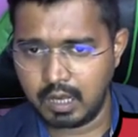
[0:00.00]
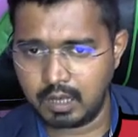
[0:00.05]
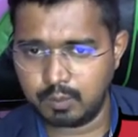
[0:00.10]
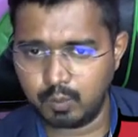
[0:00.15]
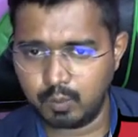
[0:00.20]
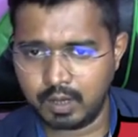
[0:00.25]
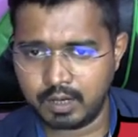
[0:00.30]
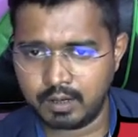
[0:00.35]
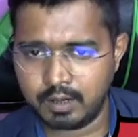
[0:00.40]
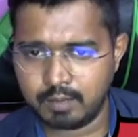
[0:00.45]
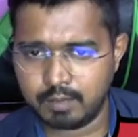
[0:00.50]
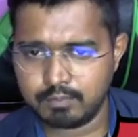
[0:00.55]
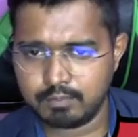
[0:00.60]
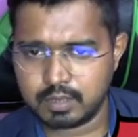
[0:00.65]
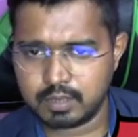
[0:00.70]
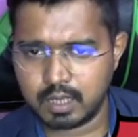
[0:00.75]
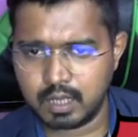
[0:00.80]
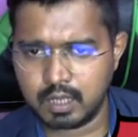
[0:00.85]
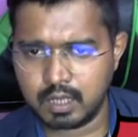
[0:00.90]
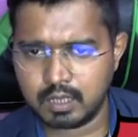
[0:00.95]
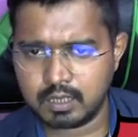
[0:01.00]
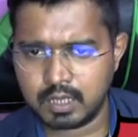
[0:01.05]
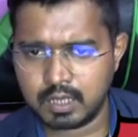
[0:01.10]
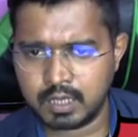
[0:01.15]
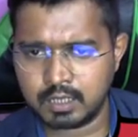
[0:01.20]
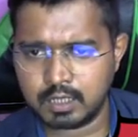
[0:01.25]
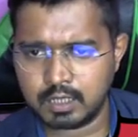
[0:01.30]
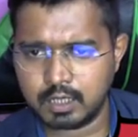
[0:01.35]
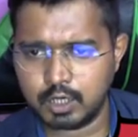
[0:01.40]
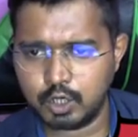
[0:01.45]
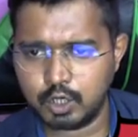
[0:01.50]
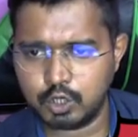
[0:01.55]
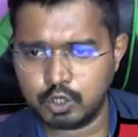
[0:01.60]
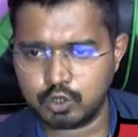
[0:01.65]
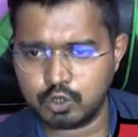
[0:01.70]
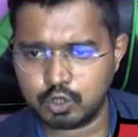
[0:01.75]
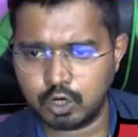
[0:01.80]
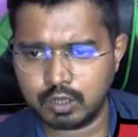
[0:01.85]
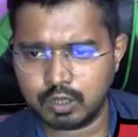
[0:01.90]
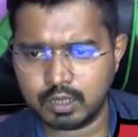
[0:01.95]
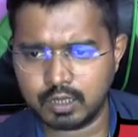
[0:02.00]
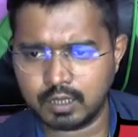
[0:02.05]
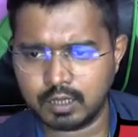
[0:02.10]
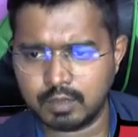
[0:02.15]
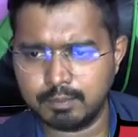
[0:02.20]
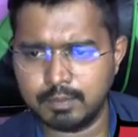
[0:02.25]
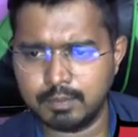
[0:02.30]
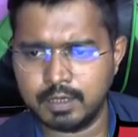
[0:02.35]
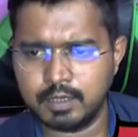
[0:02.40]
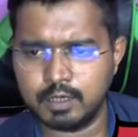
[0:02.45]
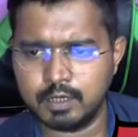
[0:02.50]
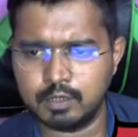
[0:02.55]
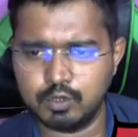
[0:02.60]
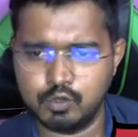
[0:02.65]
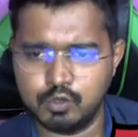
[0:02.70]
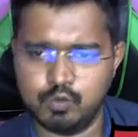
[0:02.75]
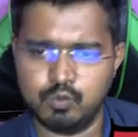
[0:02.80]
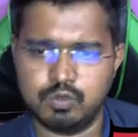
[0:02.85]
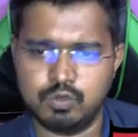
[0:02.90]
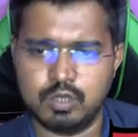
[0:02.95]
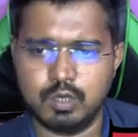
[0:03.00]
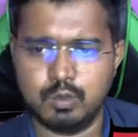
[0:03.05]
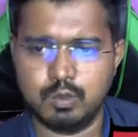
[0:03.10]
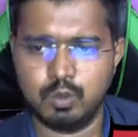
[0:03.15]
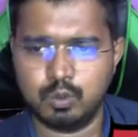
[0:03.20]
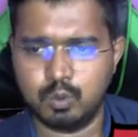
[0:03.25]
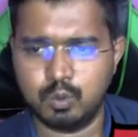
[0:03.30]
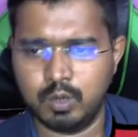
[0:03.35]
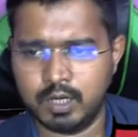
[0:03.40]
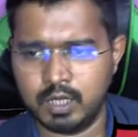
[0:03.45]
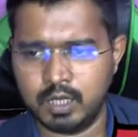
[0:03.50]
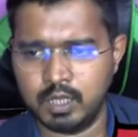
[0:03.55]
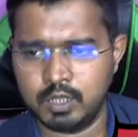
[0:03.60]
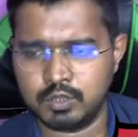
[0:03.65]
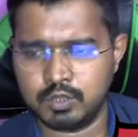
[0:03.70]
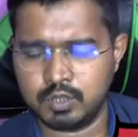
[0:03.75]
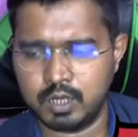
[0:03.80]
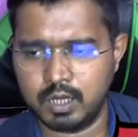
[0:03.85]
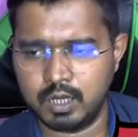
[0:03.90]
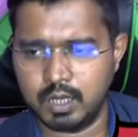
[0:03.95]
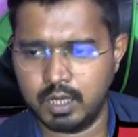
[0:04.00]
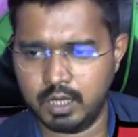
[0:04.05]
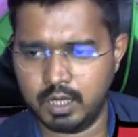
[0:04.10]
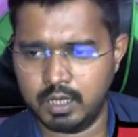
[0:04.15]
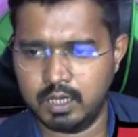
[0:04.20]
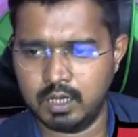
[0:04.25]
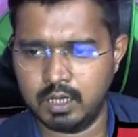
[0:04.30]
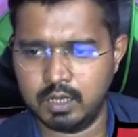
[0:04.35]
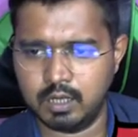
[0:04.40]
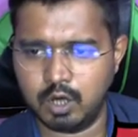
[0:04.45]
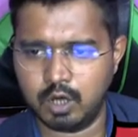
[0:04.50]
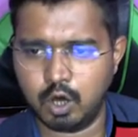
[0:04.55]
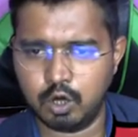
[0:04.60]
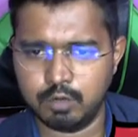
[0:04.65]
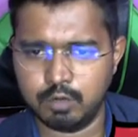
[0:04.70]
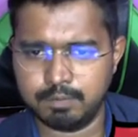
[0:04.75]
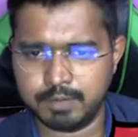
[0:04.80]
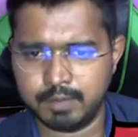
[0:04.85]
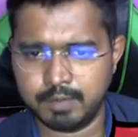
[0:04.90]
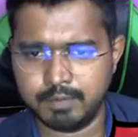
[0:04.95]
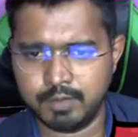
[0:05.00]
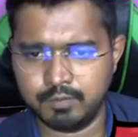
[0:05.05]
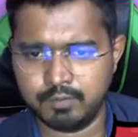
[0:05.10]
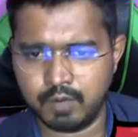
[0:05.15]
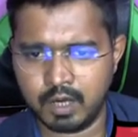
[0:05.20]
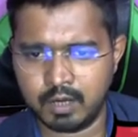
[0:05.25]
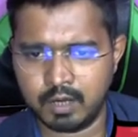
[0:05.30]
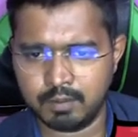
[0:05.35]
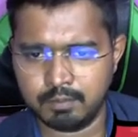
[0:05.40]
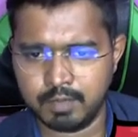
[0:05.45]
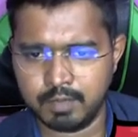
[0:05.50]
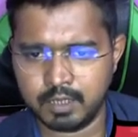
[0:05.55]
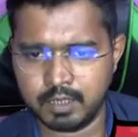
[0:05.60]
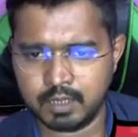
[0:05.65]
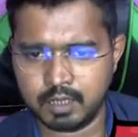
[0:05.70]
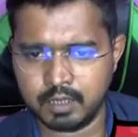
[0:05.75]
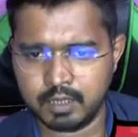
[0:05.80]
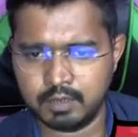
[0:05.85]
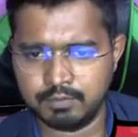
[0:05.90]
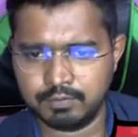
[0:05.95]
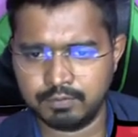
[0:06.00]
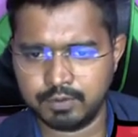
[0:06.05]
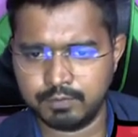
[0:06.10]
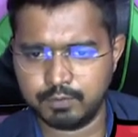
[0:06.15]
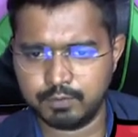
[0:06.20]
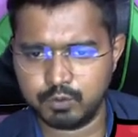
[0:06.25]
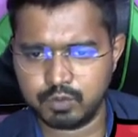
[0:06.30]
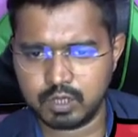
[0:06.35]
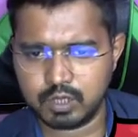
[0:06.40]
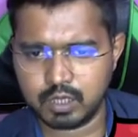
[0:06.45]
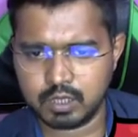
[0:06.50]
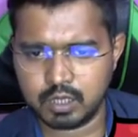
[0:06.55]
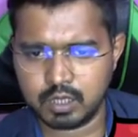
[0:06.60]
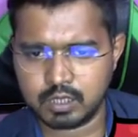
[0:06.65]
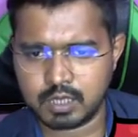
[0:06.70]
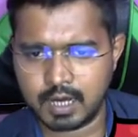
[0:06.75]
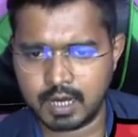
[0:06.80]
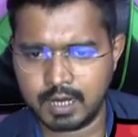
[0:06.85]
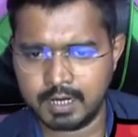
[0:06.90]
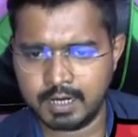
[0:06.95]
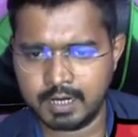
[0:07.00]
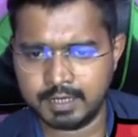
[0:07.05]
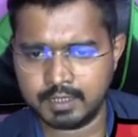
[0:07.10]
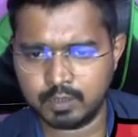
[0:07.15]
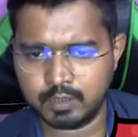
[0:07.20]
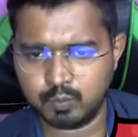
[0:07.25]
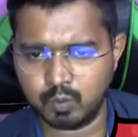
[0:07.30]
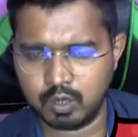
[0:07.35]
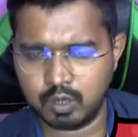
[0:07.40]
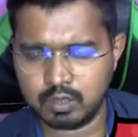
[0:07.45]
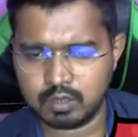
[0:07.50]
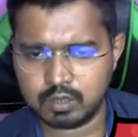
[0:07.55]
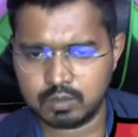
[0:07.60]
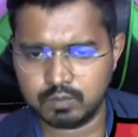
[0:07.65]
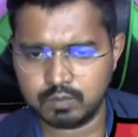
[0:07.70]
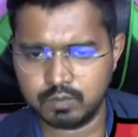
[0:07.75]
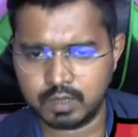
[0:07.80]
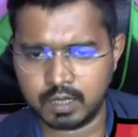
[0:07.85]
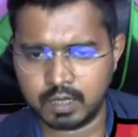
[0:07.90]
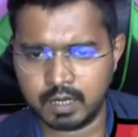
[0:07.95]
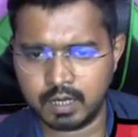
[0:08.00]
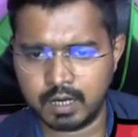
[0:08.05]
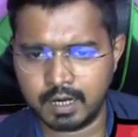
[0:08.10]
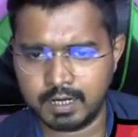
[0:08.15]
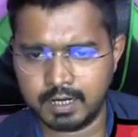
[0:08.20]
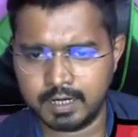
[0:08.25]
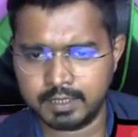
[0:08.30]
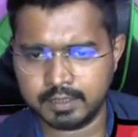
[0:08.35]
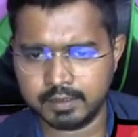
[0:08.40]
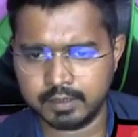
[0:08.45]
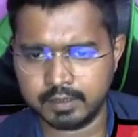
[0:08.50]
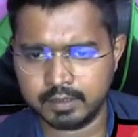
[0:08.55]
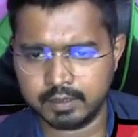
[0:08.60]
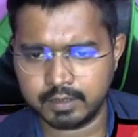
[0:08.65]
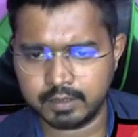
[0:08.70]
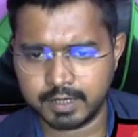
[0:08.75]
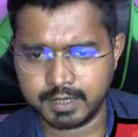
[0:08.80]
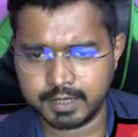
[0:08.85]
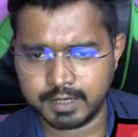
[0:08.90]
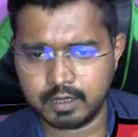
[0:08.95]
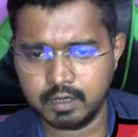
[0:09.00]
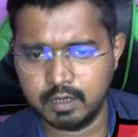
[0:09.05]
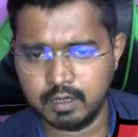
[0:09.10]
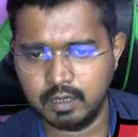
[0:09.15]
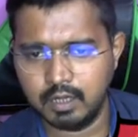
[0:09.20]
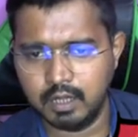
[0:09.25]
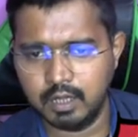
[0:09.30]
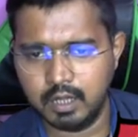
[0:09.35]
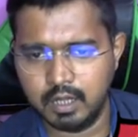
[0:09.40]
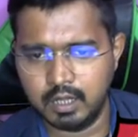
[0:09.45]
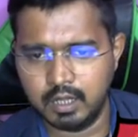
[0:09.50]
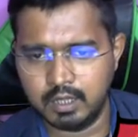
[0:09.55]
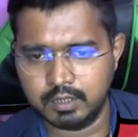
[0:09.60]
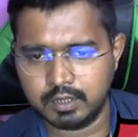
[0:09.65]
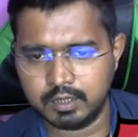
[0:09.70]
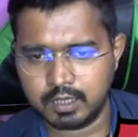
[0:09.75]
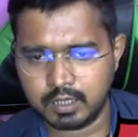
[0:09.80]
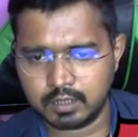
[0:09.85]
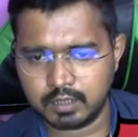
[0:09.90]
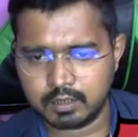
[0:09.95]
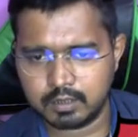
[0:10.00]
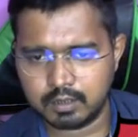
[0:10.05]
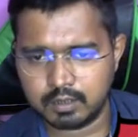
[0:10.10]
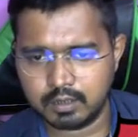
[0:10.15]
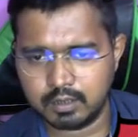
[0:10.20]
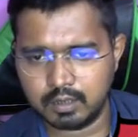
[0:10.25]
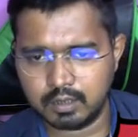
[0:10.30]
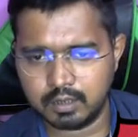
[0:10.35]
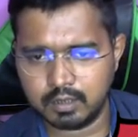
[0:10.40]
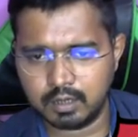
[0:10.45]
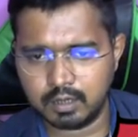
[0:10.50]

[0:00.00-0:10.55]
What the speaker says: And why I'm saying that it is not recommended to use SQL queries in on-prem environment, if you see these highlighted ones where I highlighted in red, there are